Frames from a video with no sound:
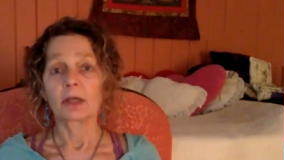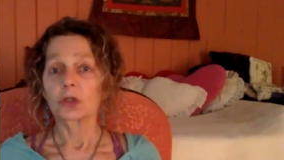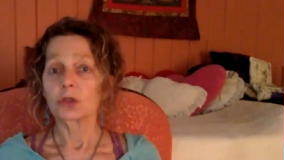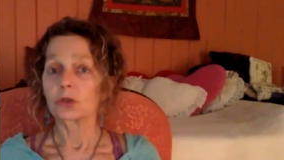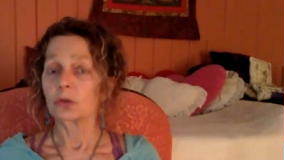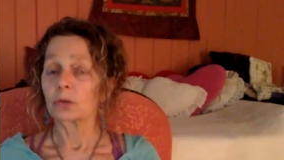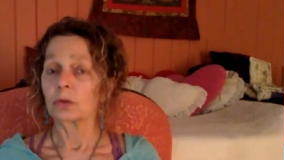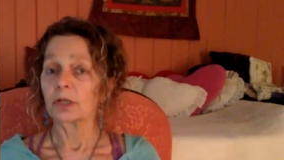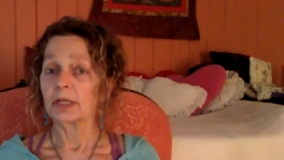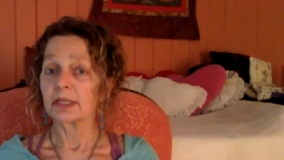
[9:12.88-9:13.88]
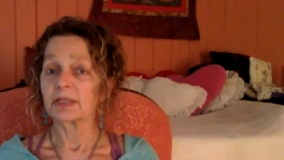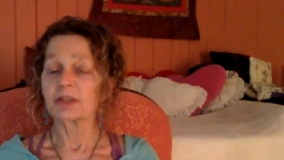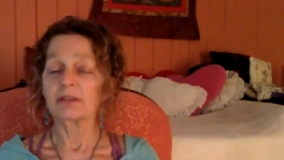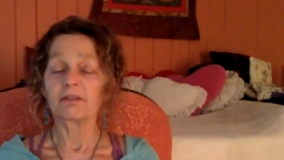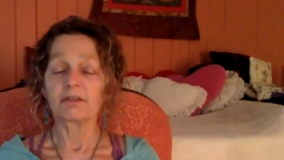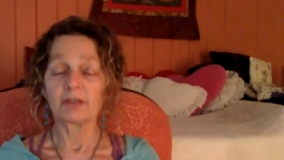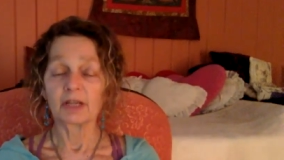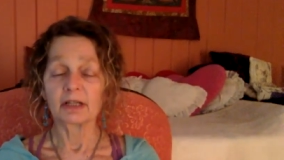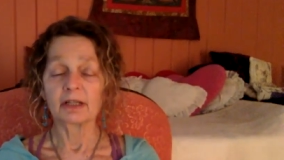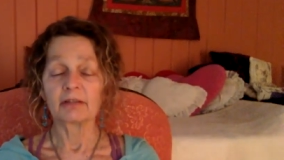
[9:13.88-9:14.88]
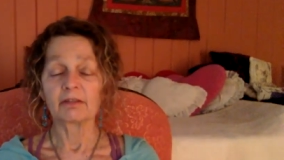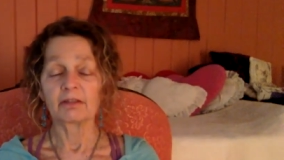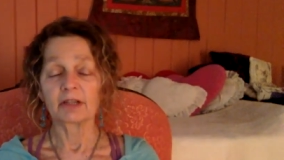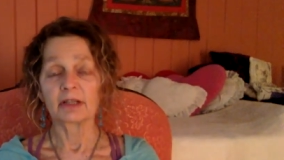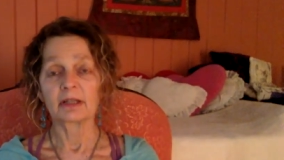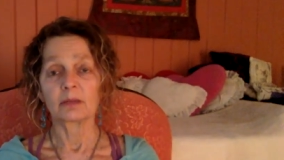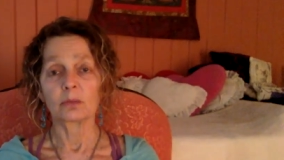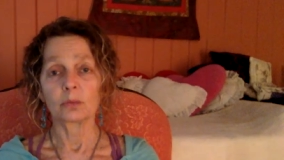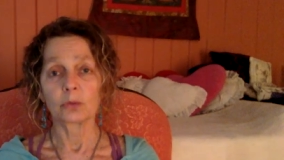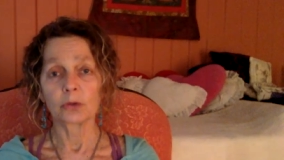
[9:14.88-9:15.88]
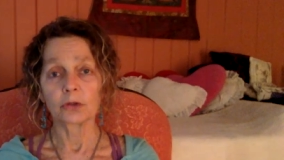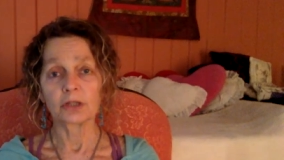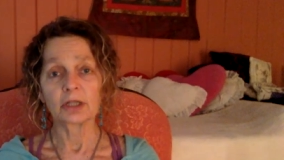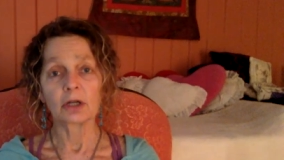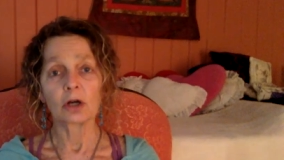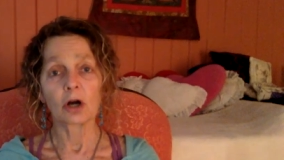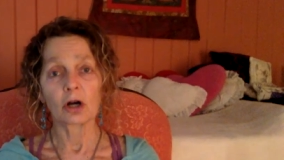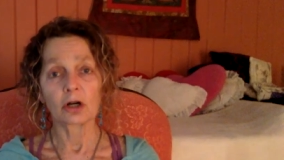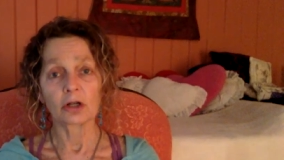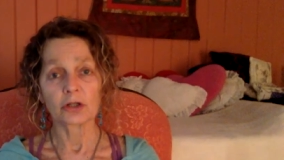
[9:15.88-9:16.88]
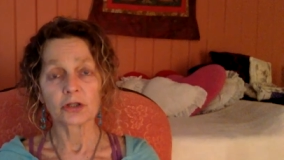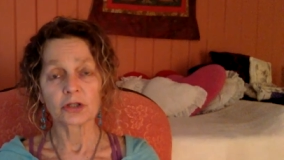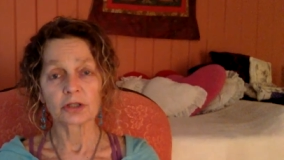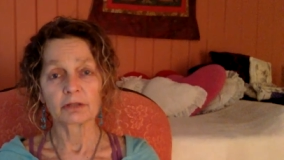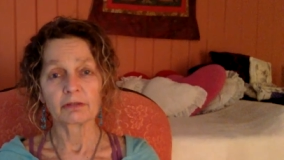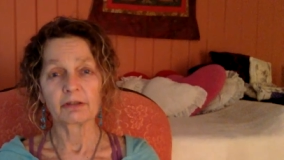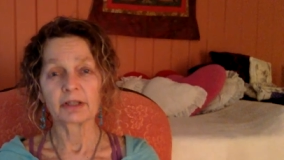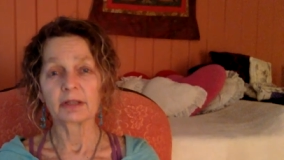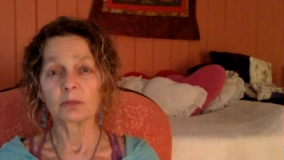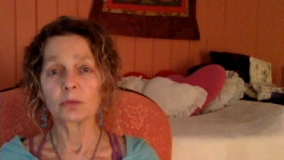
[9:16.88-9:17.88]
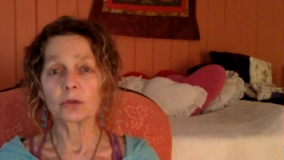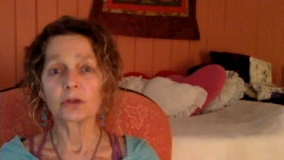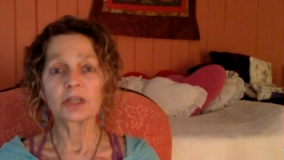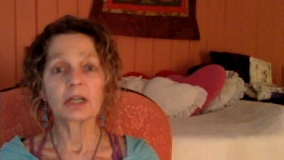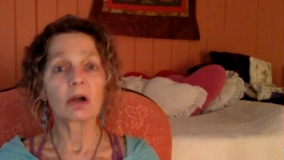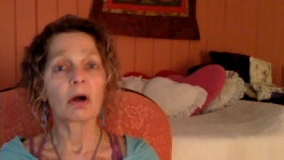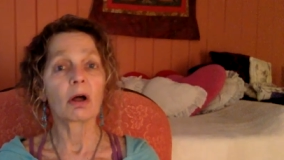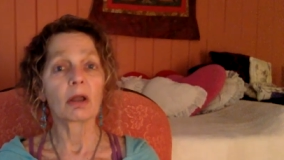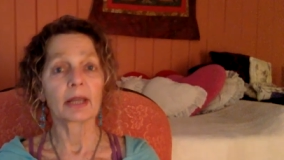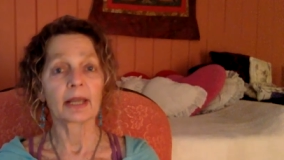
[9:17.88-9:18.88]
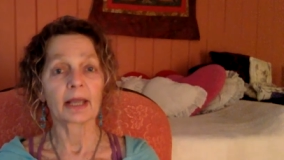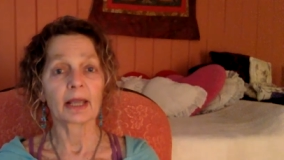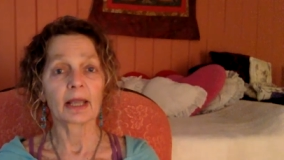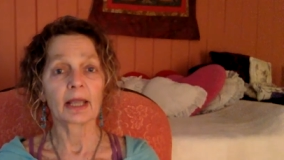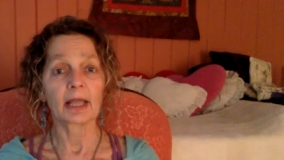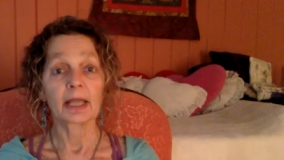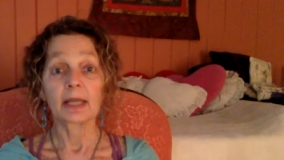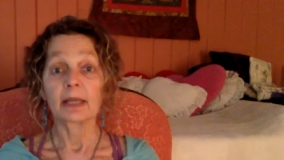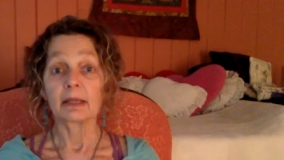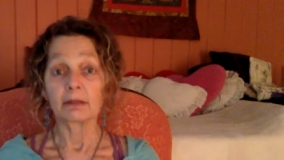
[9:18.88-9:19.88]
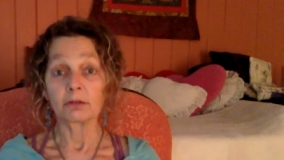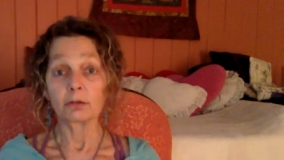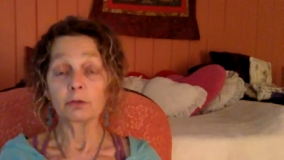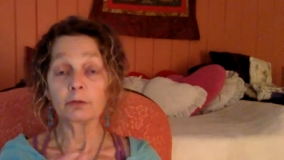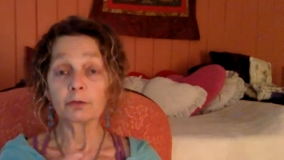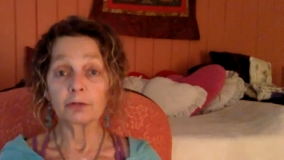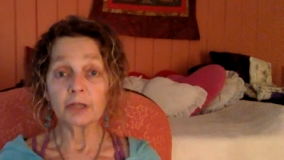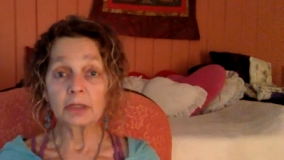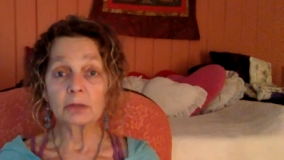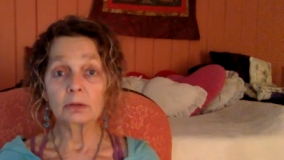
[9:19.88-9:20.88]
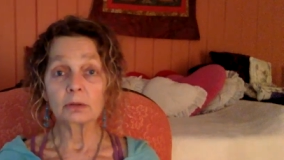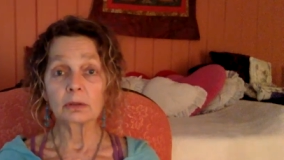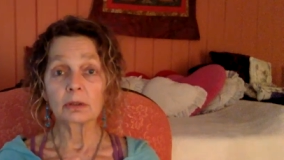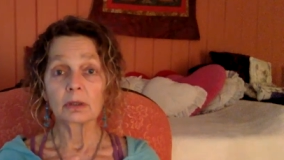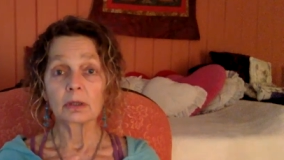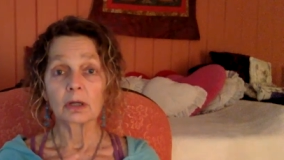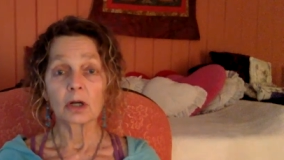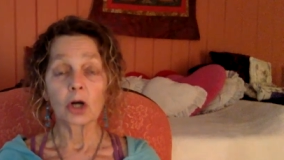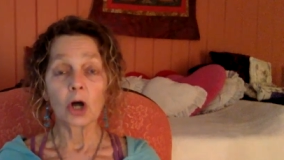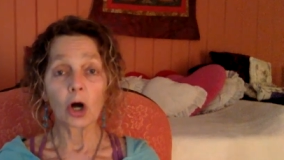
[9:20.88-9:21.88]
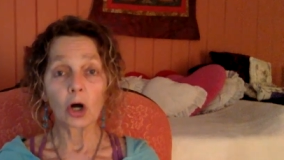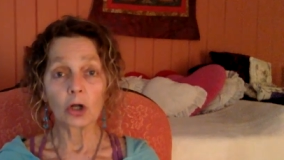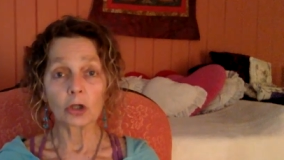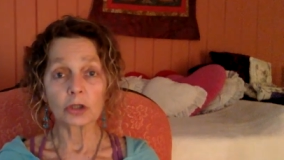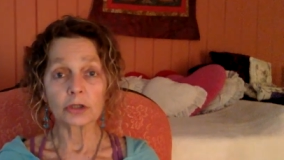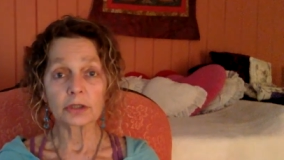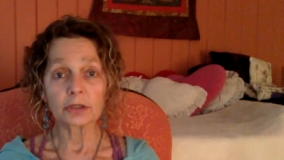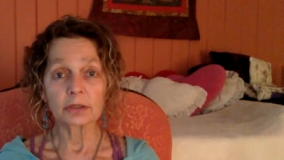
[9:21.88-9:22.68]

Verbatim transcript: So it's a very, very worthy cause, very worthy calling. If you feel called